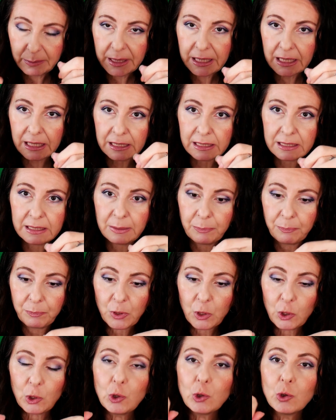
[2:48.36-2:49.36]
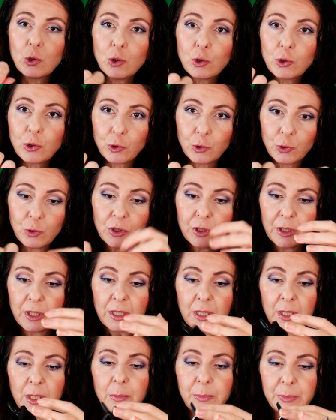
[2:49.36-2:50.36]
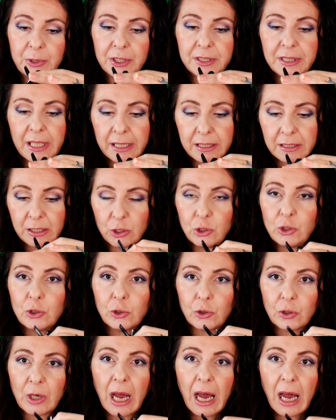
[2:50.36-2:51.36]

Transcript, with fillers: because you should protect your